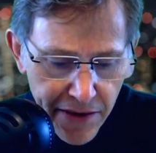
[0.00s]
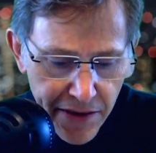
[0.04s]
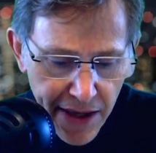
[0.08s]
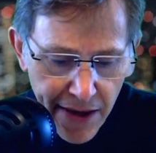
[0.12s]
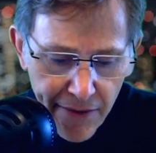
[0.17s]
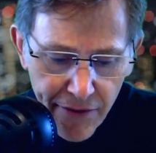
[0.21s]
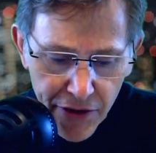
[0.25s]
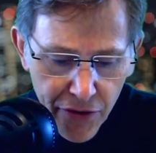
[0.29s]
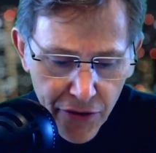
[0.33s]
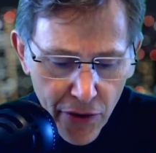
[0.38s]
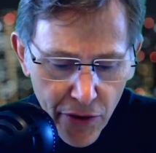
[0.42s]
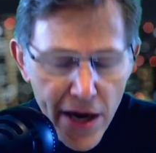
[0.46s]

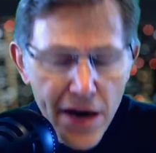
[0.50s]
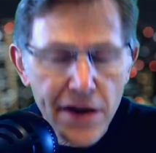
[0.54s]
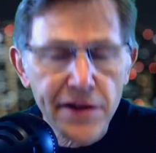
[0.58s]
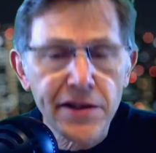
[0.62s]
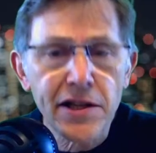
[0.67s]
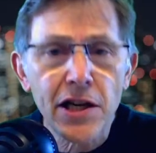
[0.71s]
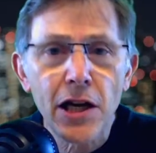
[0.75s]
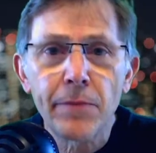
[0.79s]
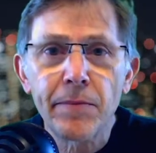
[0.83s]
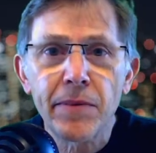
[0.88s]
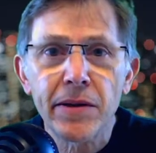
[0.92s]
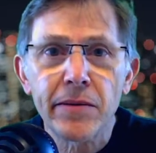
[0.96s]
David Gray is
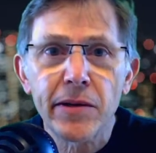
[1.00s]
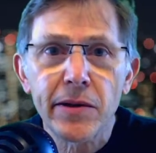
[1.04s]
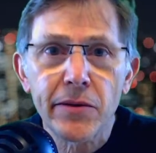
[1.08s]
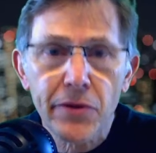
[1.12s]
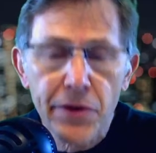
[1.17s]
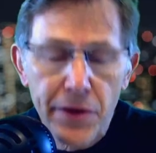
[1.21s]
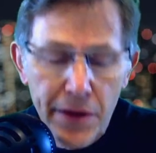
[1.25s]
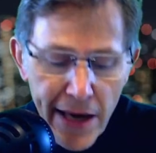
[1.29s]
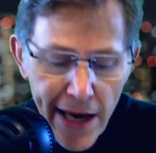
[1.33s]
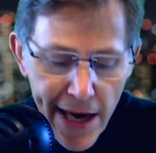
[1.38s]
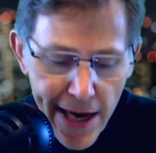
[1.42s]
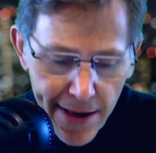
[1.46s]
helping me
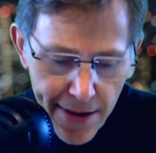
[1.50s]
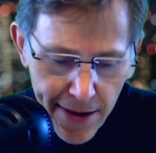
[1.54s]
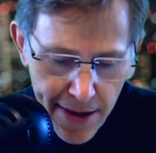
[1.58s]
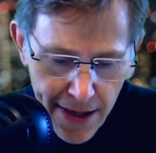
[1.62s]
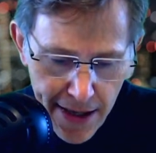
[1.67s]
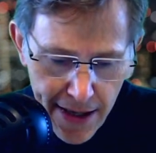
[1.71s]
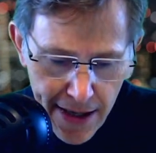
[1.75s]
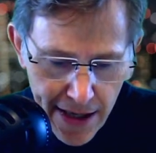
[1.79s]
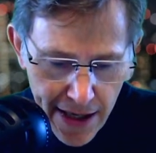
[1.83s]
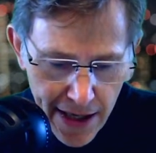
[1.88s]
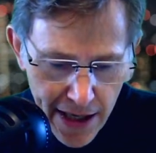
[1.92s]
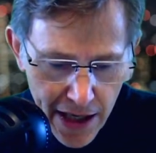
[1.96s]
with that.
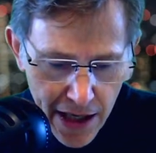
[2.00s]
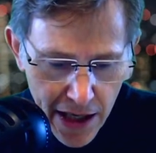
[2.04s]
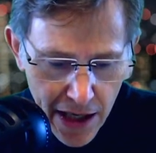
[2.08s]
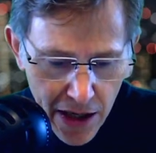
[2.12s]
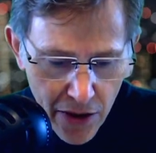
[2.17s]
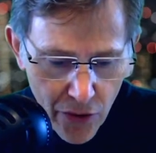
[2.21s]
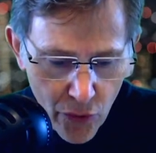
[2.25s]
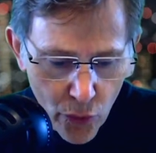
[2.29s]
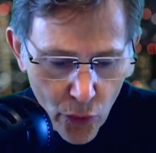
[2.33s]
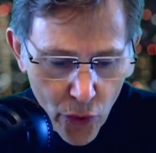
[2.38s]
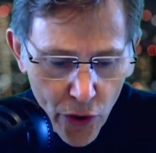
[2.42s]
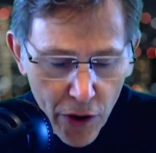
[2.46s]

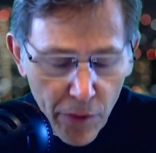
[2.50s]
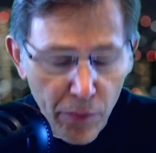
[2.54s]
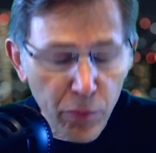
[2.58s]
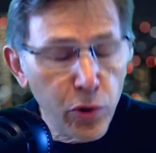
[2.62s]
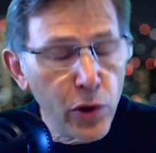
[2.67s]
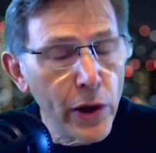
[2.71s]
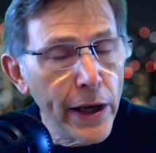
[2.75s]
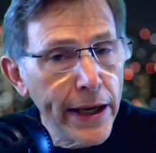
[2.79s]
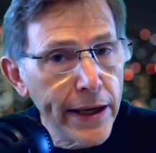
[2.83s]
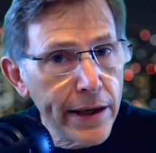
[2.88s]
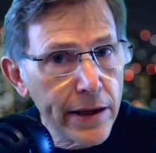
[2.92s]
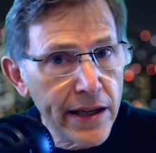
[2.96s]
We are
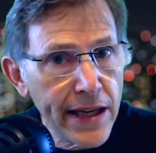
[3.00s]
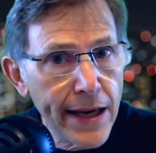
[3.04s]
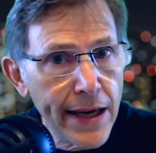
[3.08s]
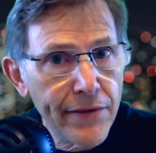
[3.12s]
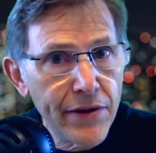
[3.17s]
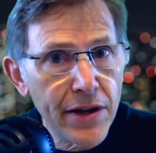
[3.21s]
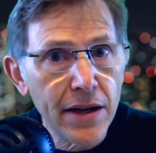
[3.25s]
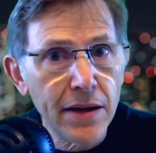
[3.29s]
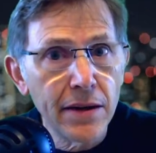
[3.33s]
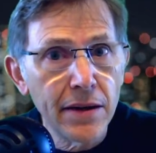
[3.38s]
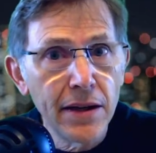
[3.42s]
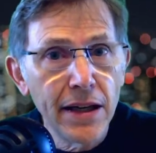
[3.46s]
planning on
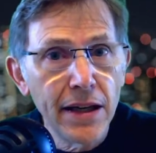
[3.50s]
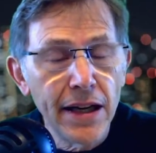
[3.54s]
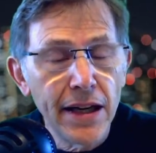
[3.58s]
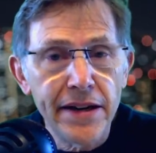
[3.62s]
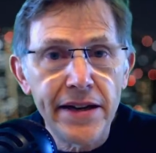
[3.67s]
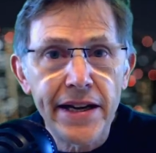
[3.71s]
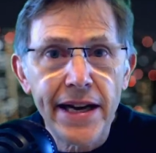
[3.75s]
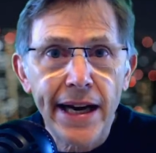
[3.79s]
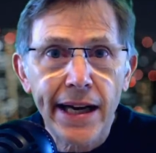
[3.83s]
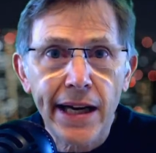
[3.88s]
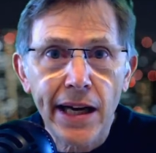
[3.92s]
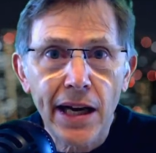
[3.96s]
having
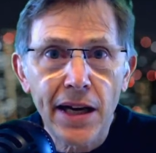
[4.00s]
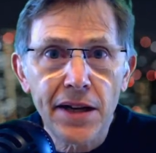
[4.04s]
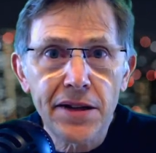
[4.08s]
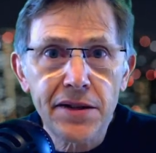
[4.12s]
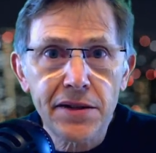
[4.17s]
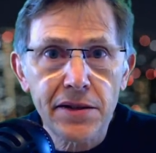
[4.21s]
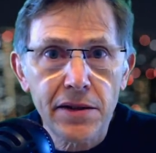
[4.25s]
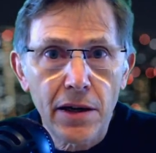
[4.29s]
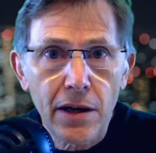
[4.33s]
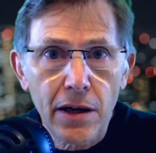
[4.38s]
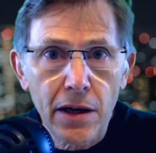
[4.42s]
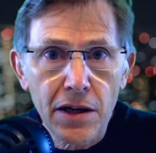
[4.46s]
Decade
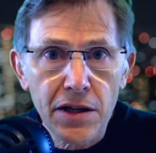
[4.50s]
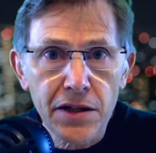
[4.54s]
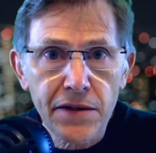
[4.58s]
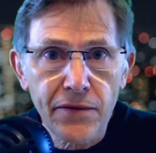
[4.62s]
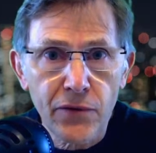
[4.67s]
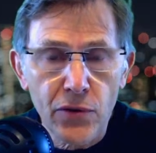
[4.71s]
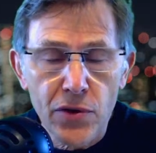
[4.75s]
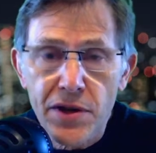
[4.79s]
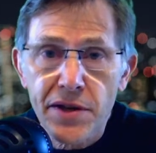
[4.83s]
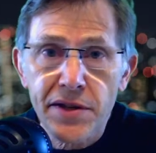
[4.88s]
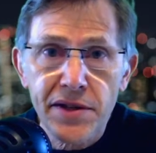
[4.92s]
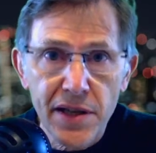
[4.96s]
Stars
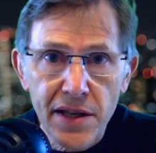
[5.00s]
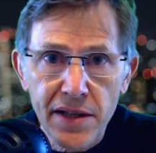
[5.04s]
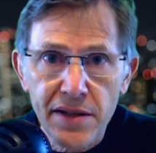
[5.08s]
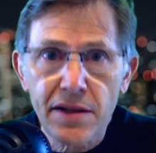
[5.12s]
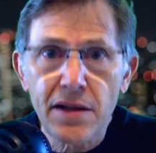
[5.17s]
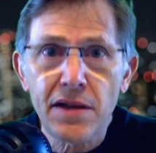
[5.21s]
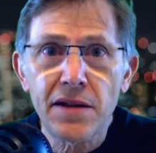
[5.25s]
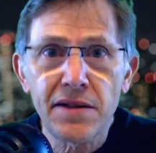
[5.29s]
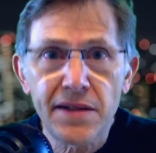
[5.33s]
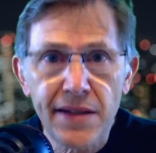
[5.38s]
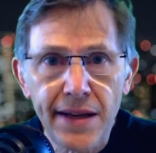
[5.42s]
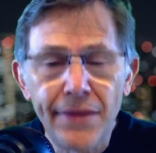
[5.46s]
for the
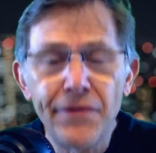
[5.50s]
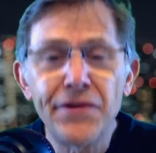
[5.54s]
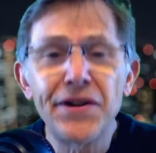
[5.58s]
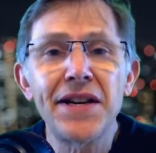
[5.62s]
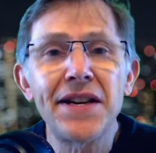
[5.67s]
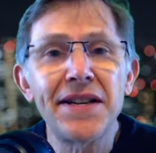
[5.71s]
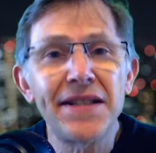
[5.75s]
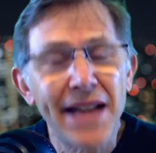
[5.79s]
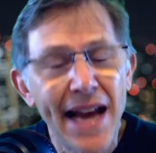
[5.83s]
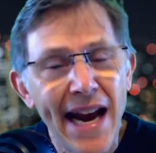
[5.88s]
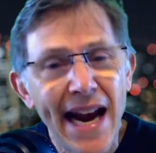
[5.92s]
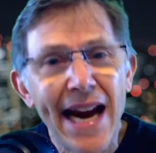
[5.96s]
60s,
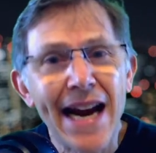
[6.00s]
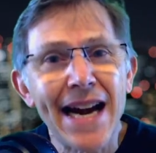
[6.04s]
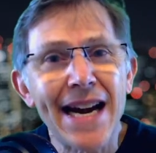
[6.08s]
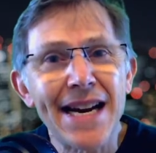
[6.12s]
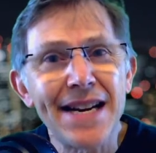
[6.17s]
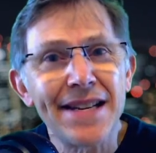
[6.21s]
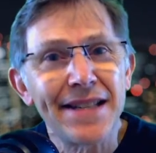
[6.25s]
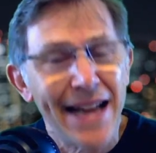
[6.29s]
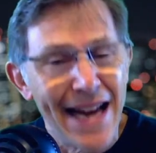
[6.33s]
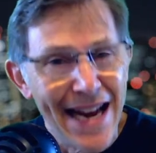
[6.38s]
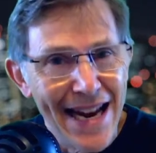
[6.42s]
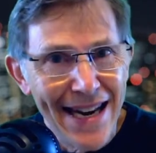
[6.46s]
70s,
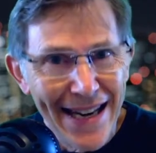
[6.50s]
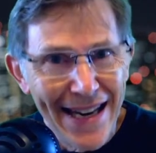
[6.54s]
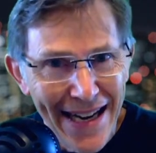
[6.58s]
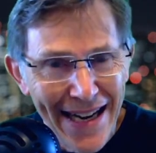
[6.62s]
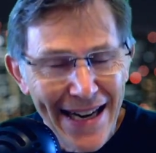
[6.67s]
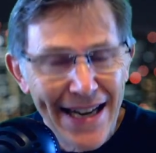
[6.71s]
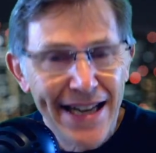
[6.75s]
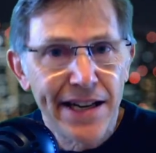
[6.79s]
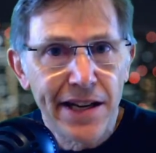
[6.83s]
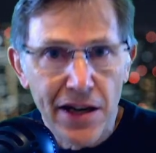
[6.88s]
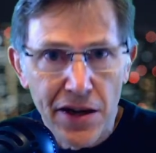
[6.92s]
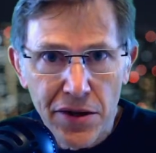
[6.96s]
80s, and
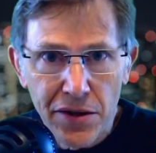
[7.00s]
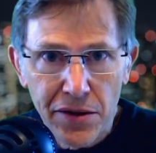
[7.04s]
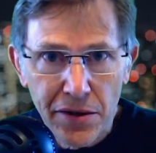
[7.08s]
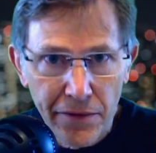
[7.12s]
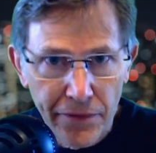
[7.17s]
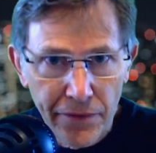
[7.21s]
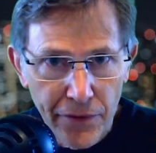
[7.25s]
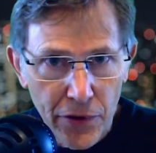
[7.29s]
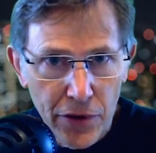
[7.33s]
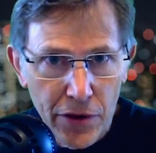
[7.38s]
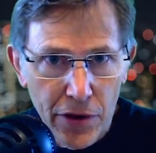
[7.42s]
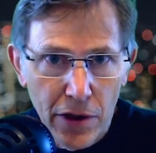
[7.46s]
90s
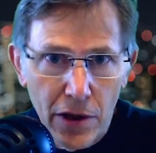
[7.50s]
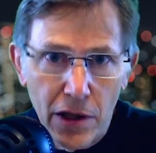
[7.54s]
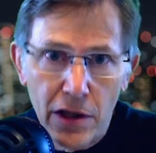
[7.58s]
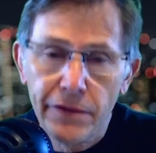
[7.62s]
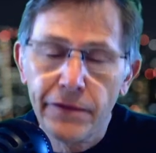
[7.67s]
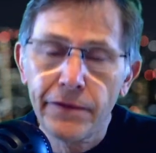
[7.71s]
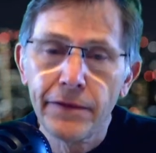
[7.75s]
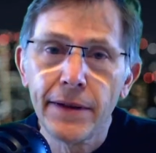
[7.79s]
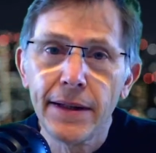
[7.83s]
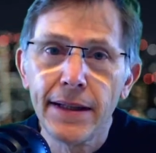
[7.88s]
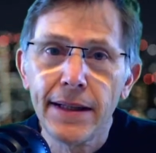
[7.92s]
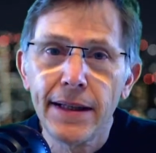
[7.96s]
for
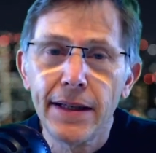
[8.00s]
golf.